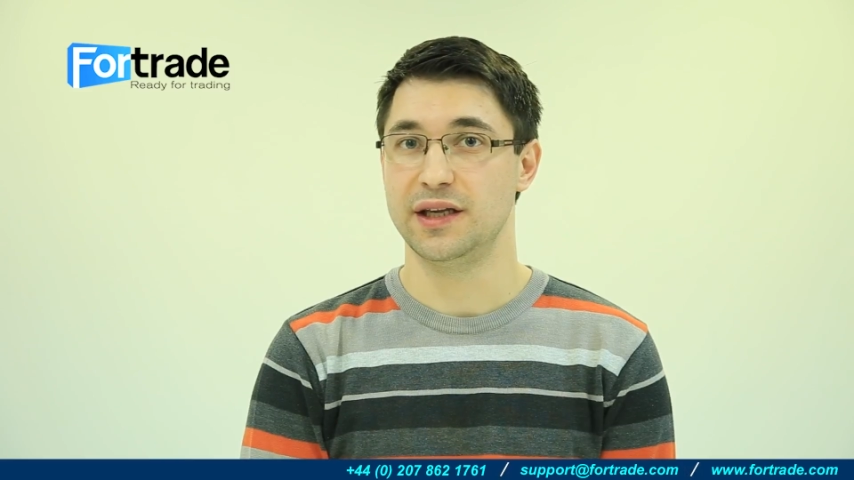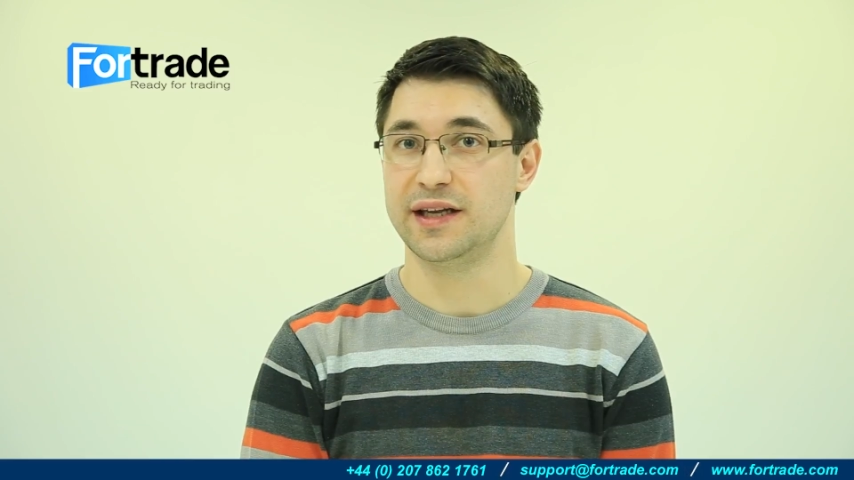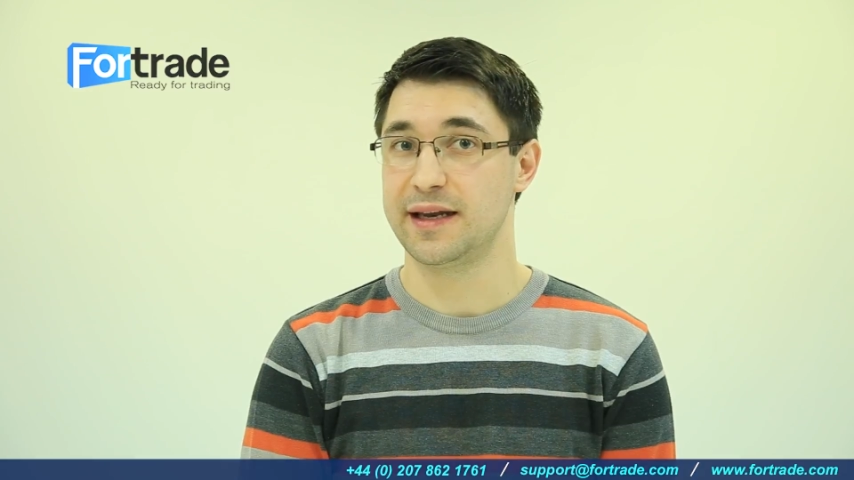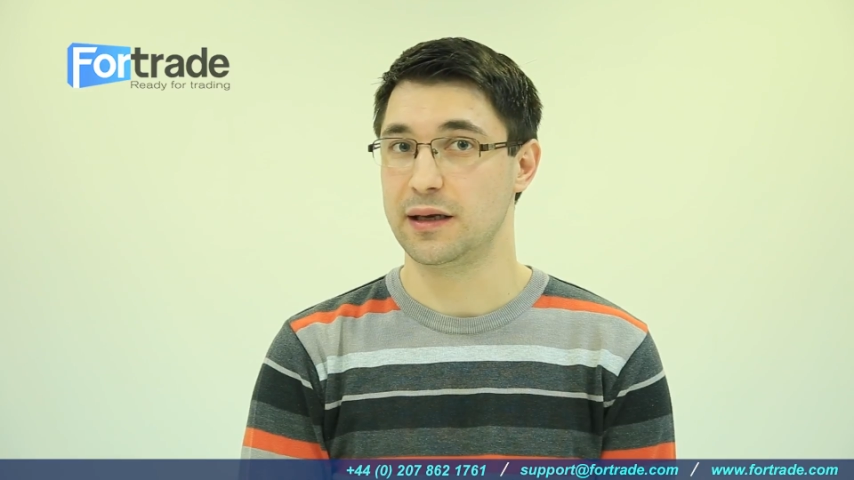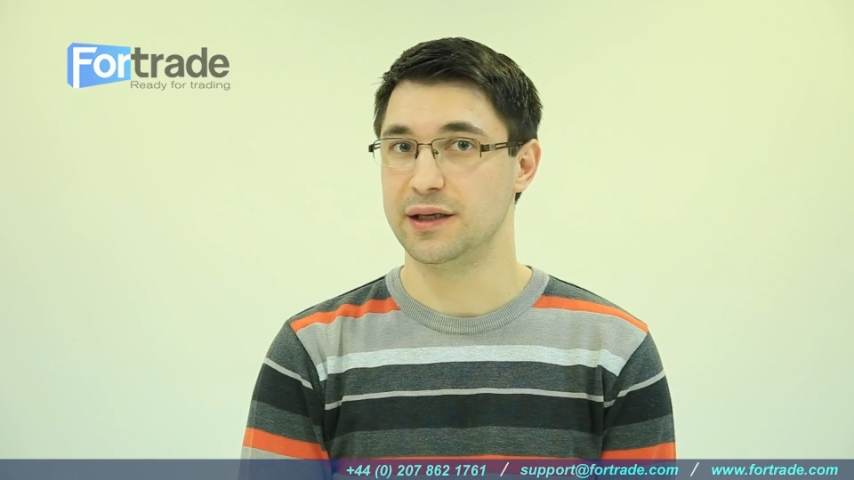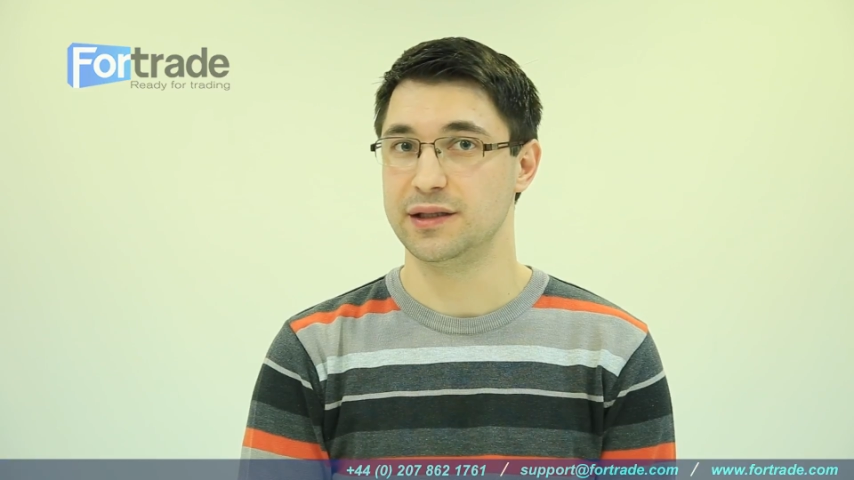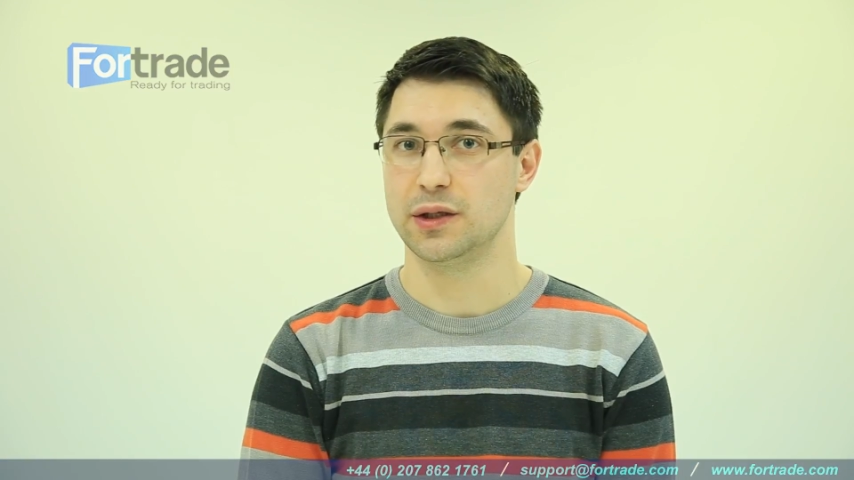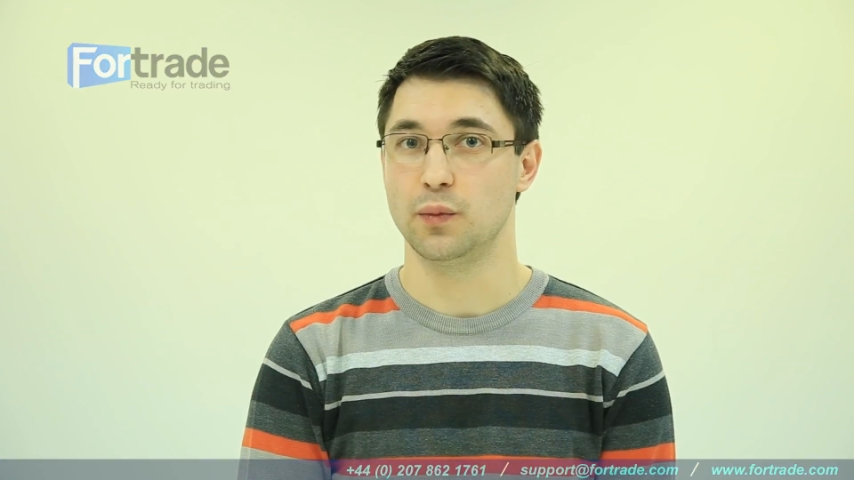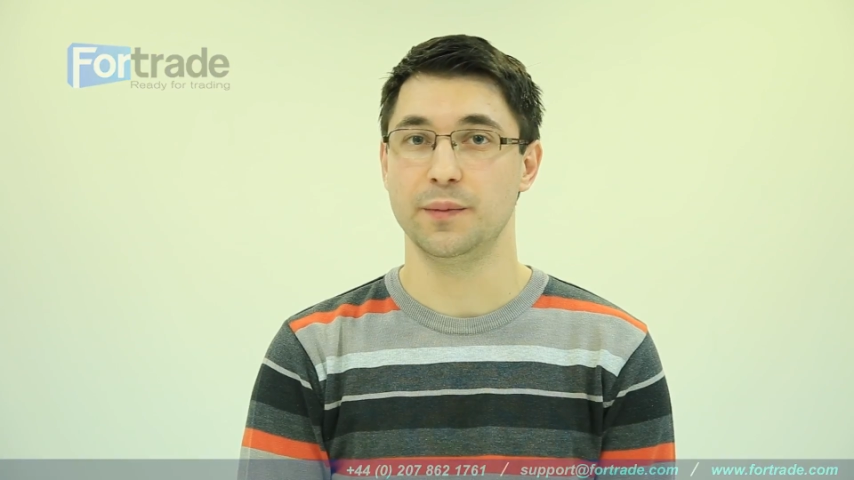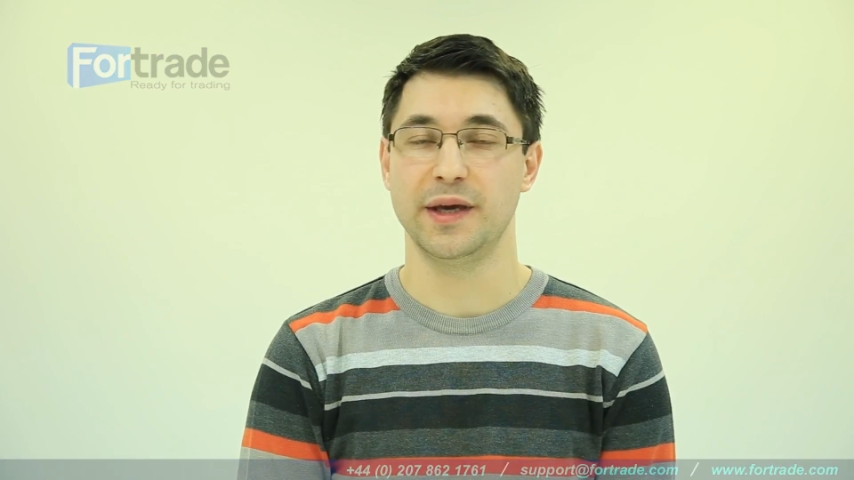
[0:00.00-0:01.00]
in the
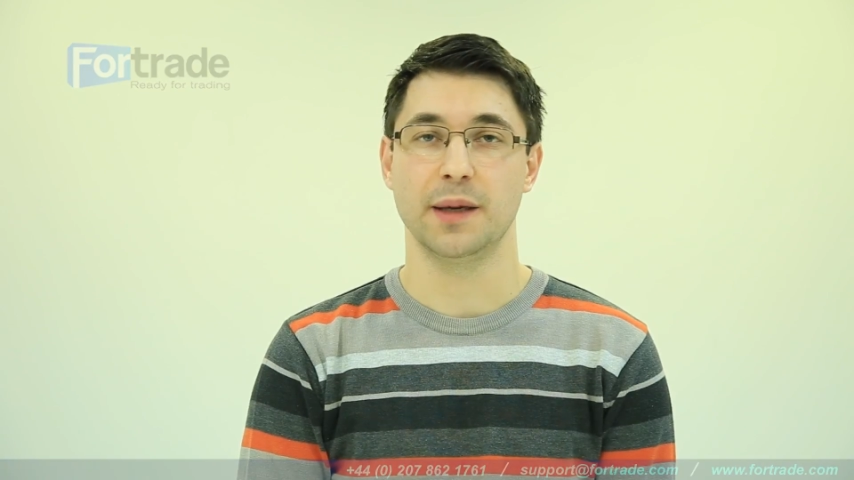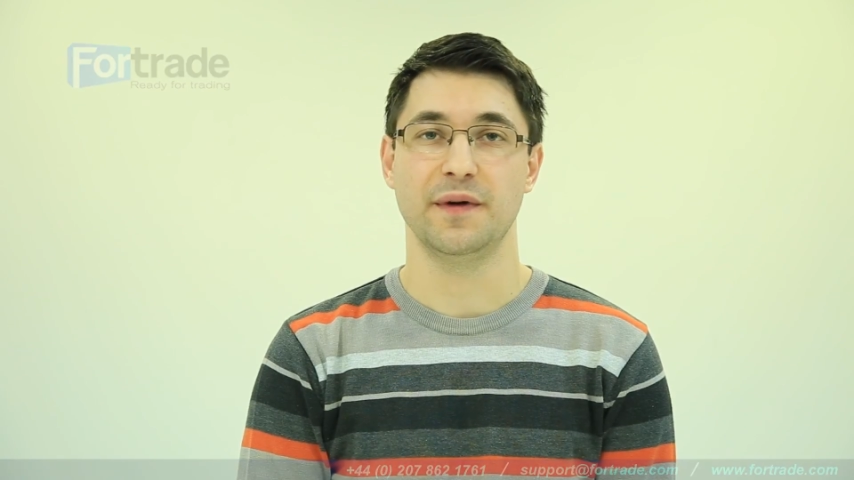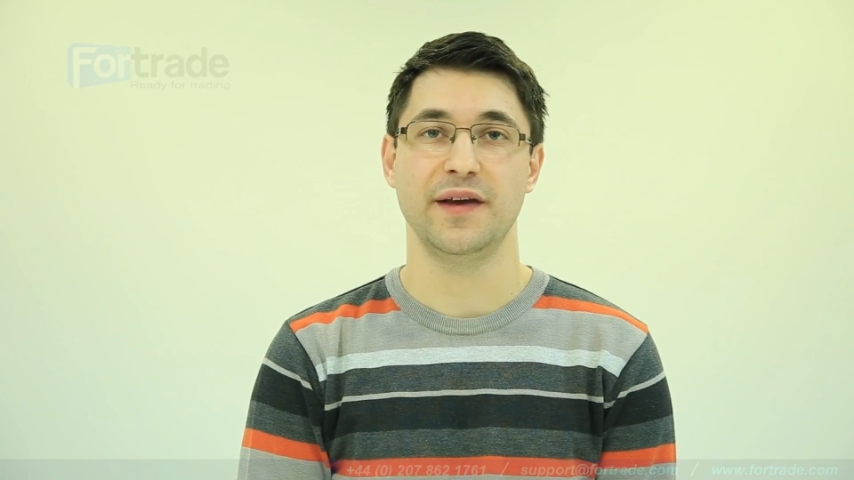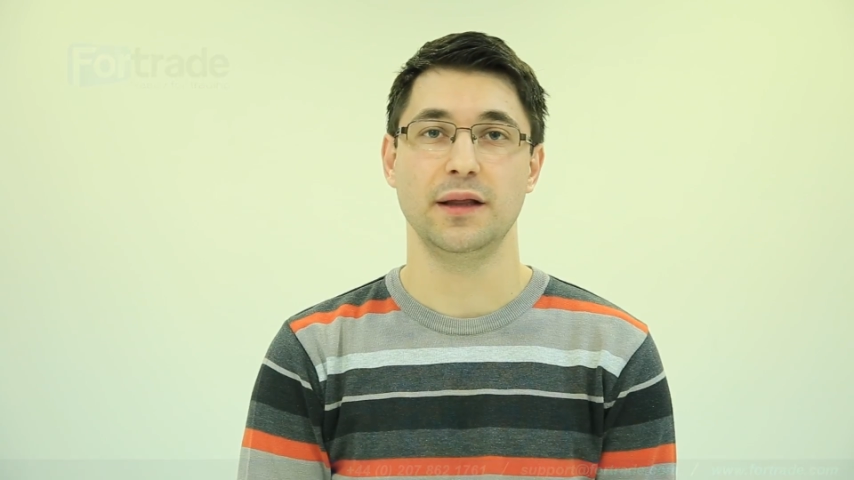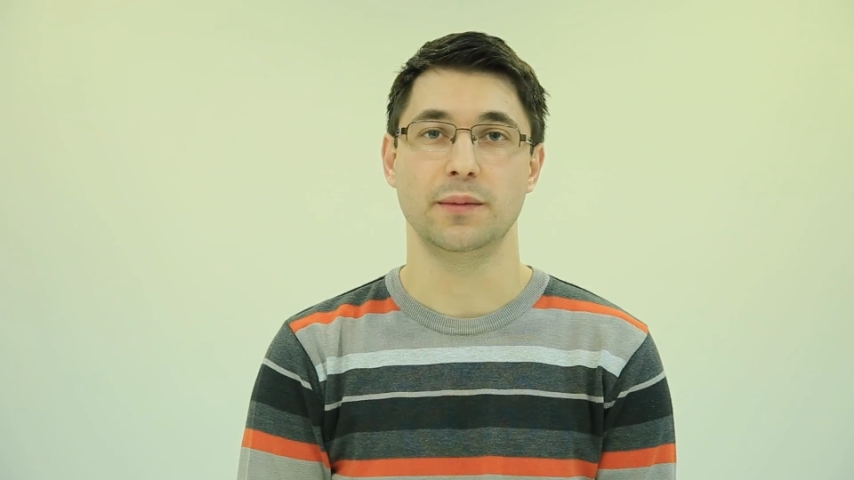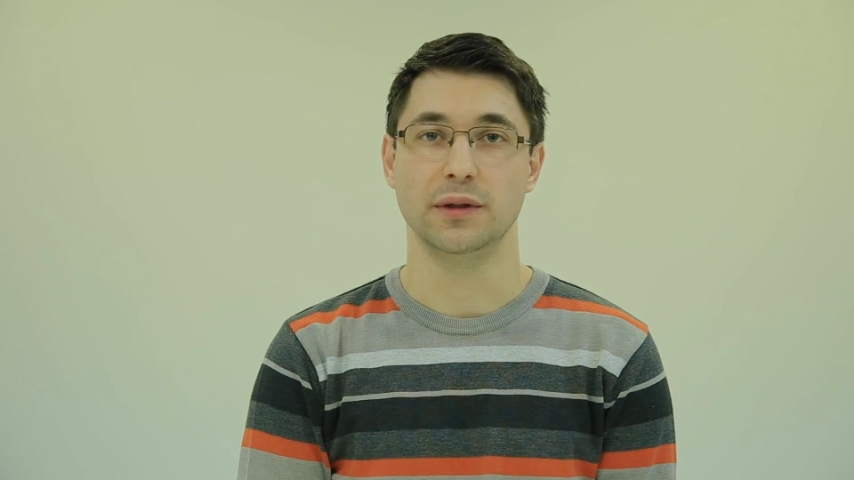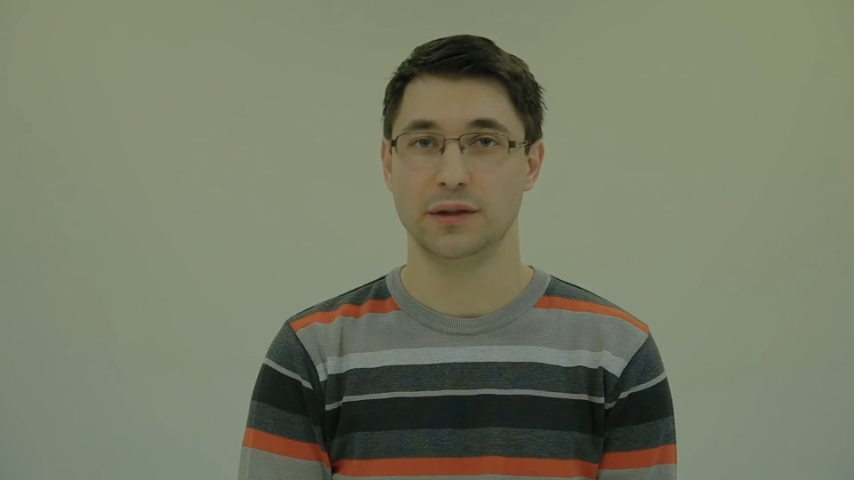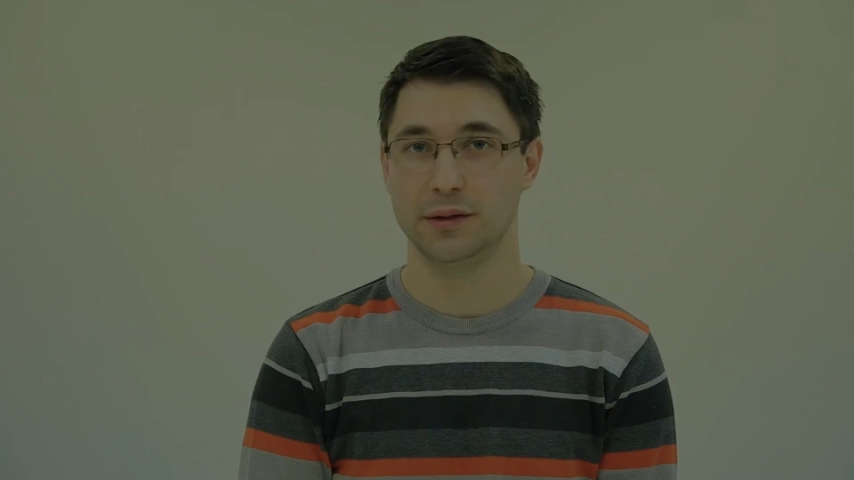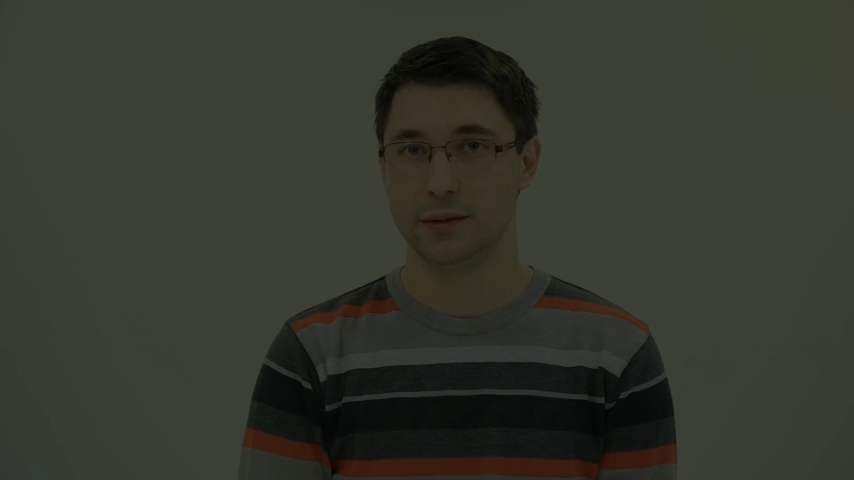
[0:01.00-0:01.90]
Netherlands will become available.